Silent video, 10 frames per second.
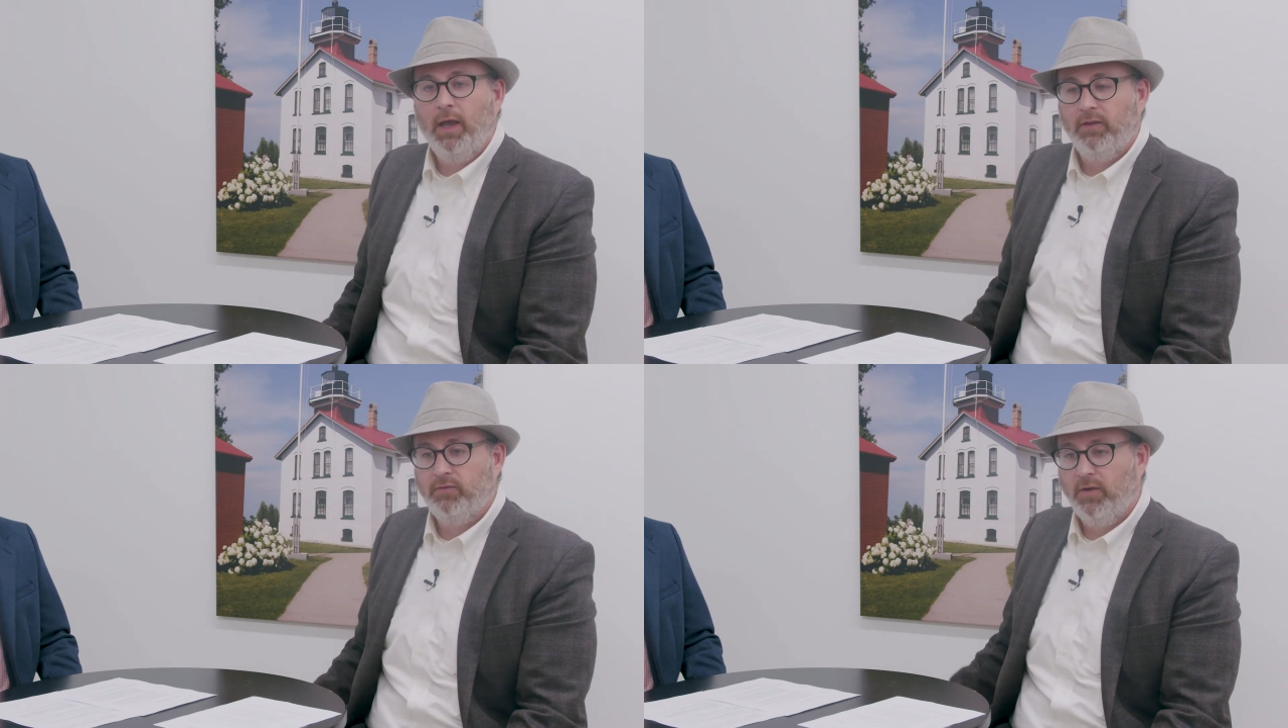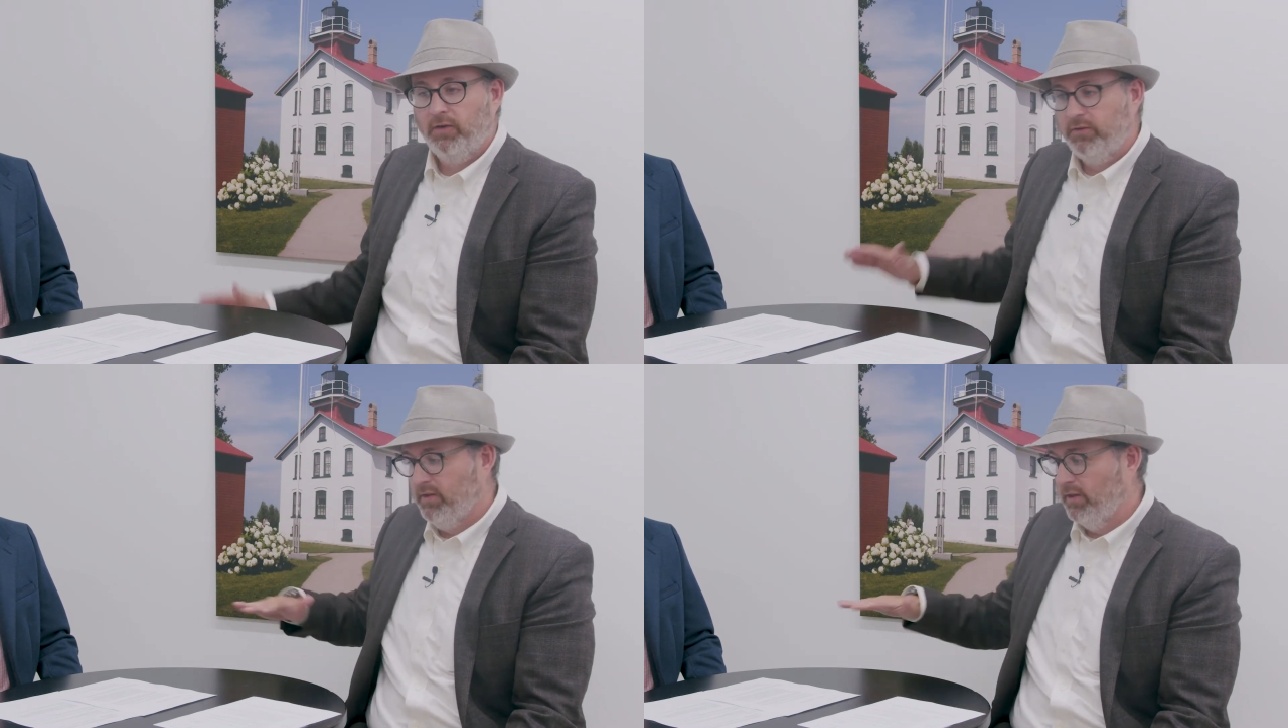as
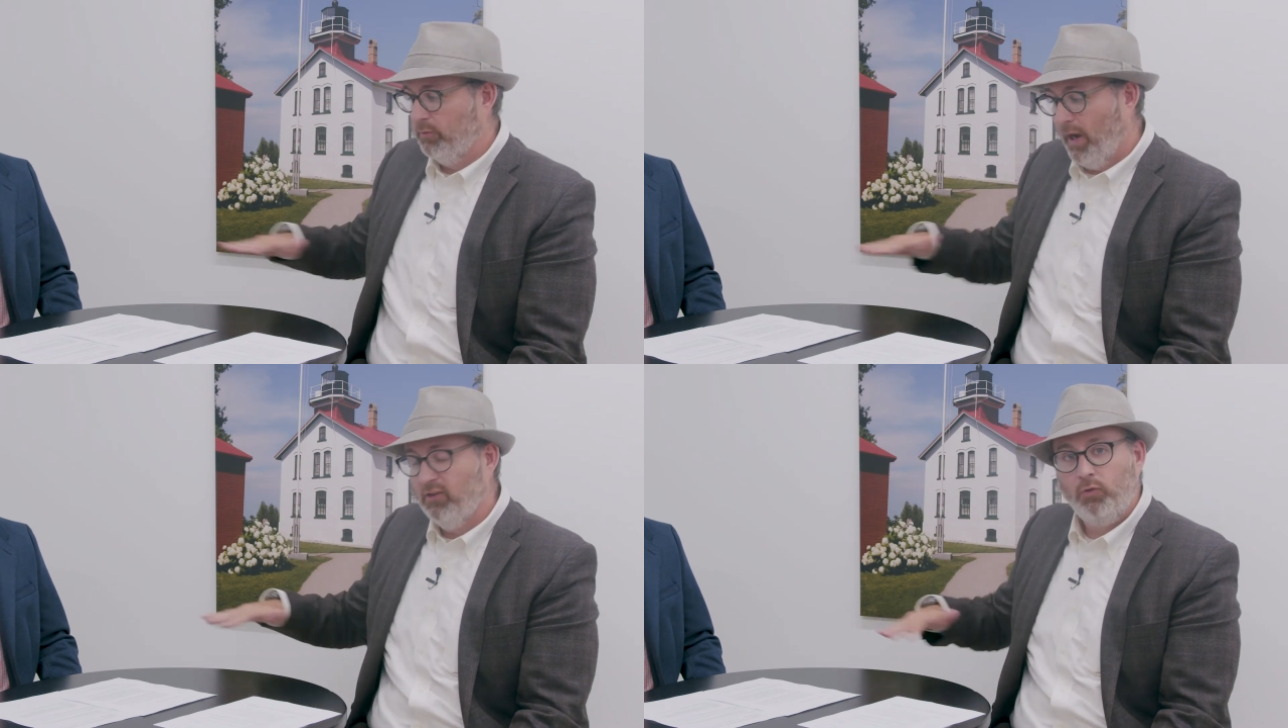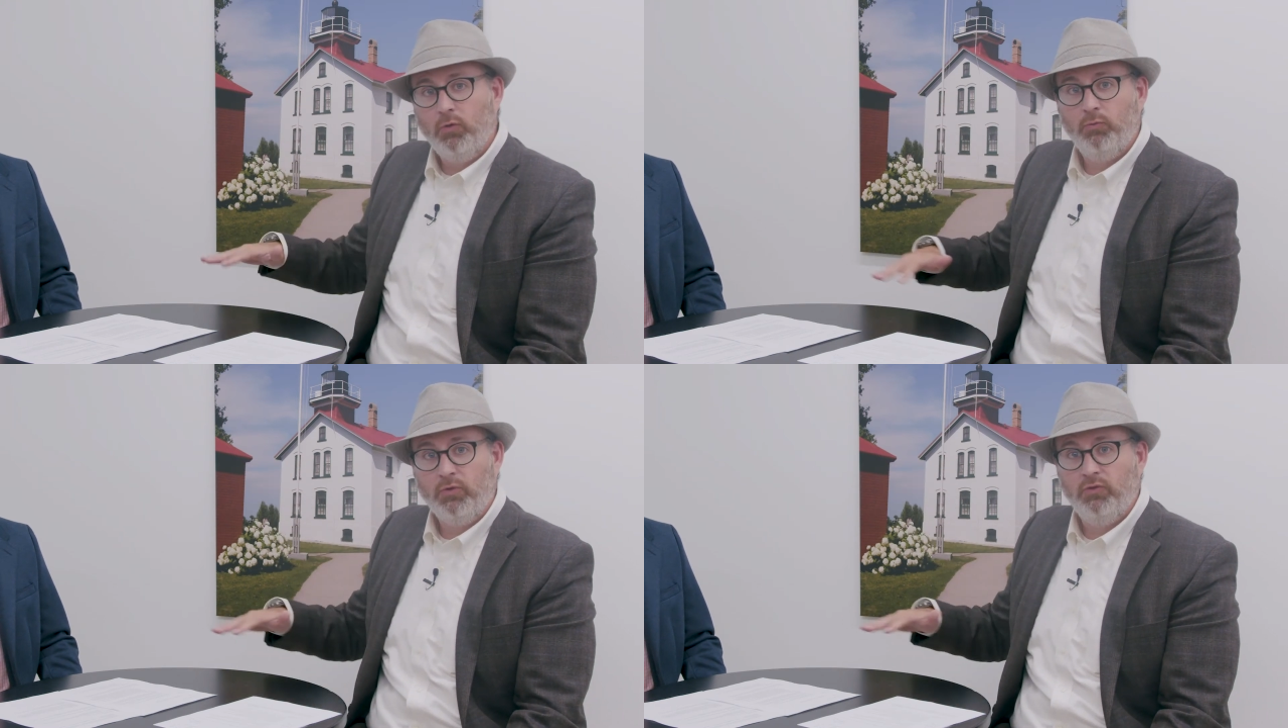far as the
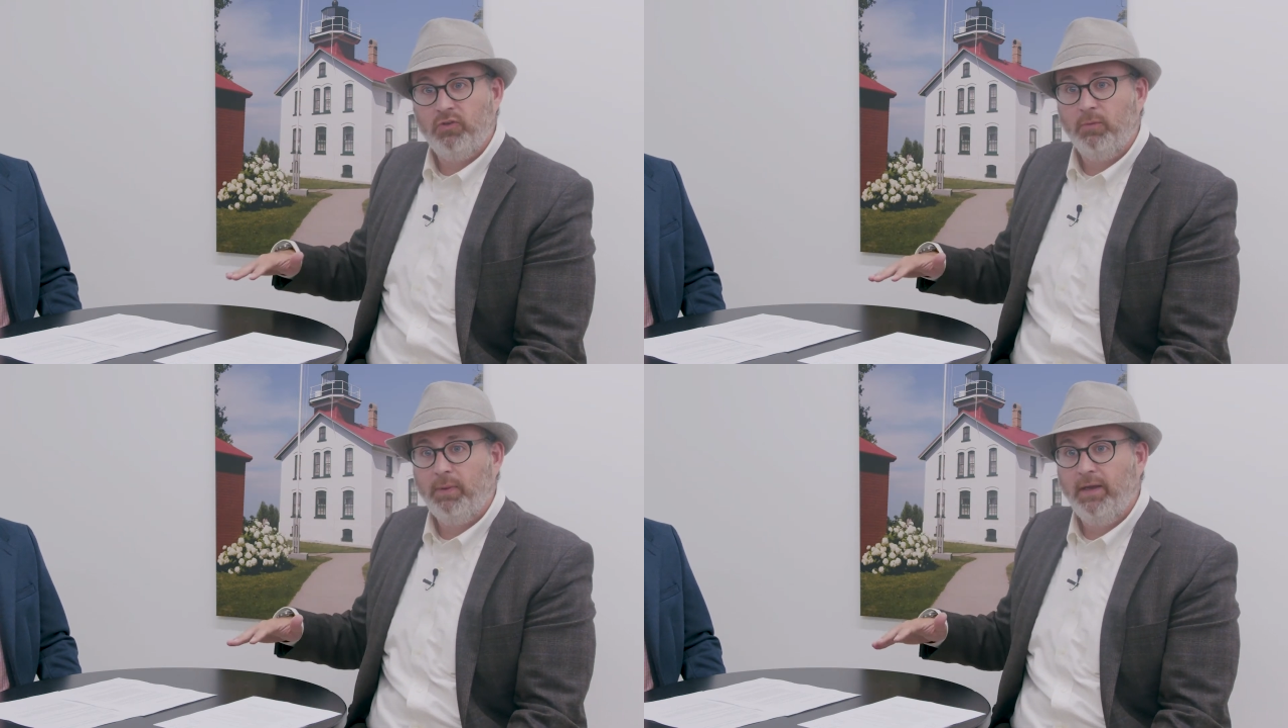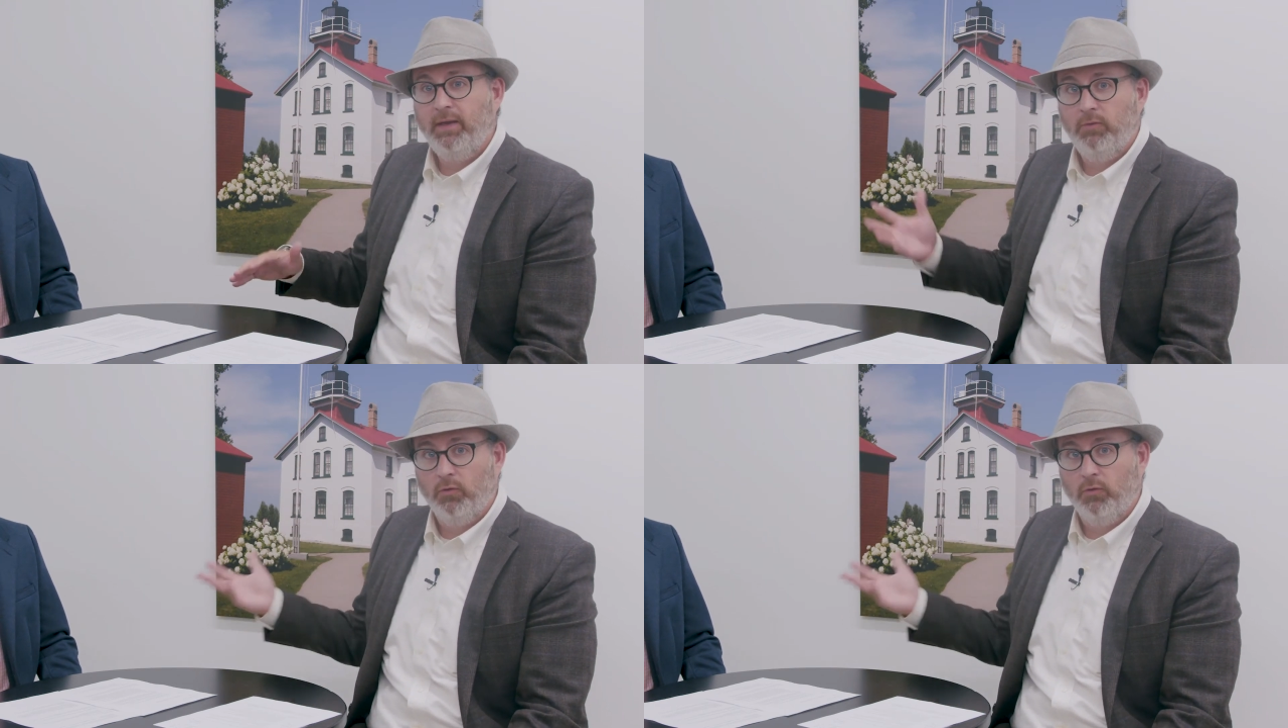threshold where you start paying,